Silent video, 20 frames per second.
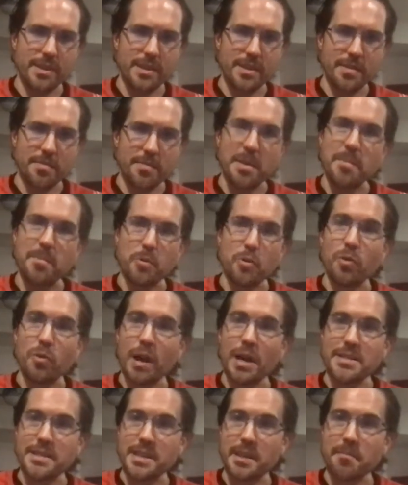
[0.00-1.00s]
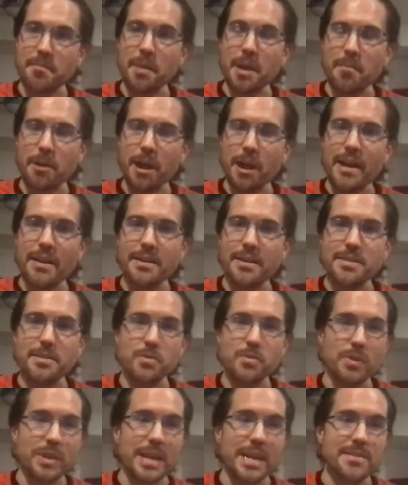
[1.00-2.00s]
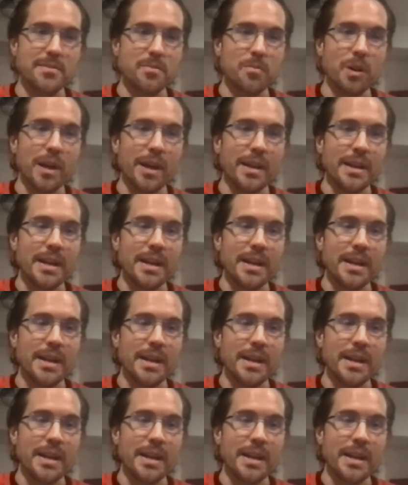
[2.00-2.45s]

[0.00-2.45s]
people who I see in my practice, guess what?